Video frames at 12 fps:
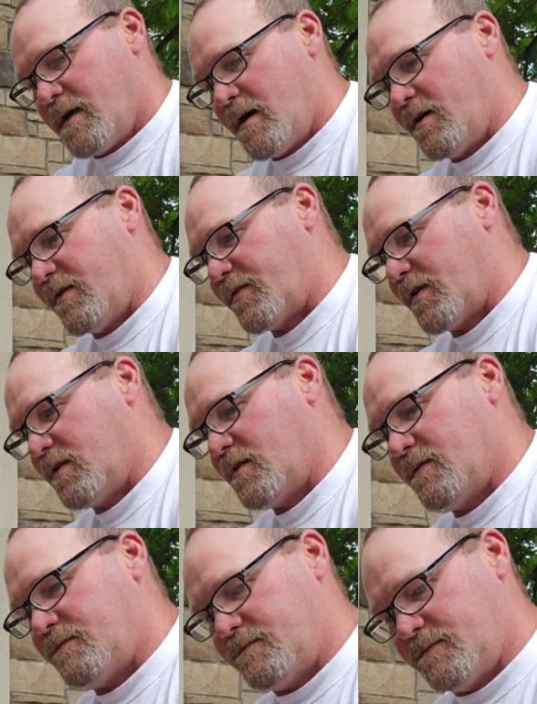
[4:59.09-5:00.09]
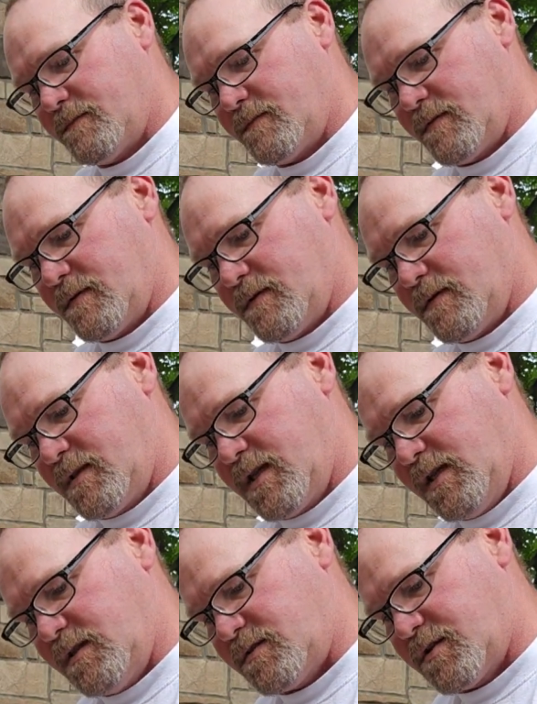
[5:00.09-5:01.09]
However,
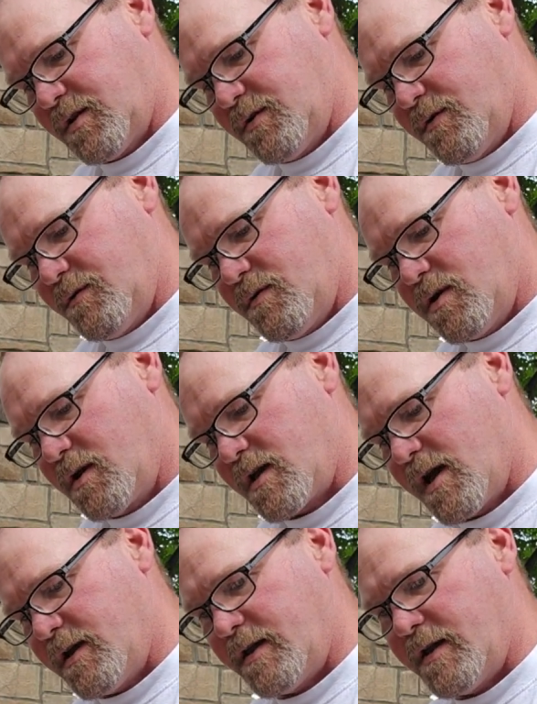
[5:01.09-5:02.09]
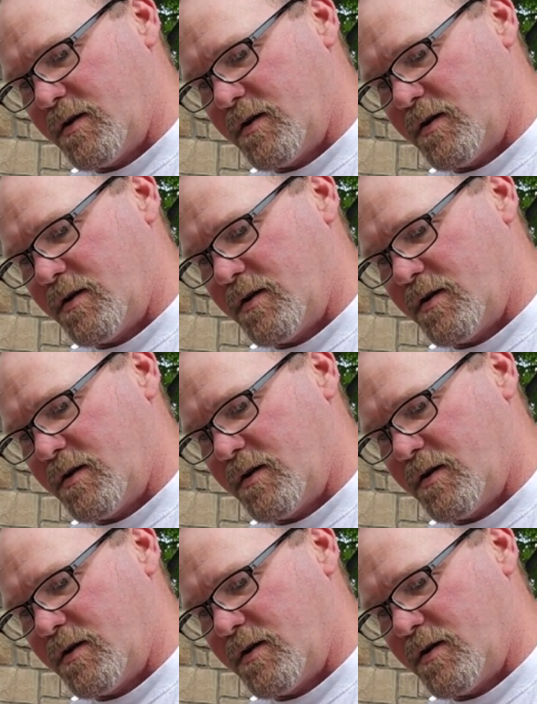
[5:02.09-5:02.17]
these two kind of